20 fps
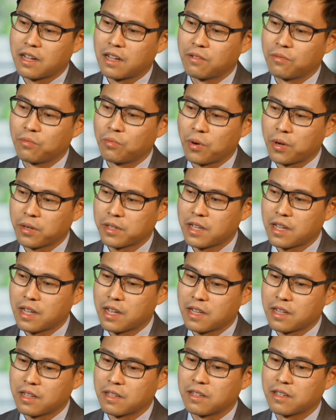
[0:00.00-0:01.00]
work
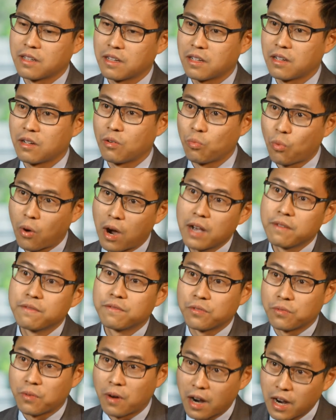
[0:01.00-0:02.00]
in a wide
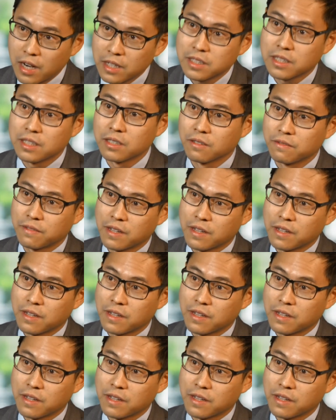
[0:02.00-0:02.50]
variety of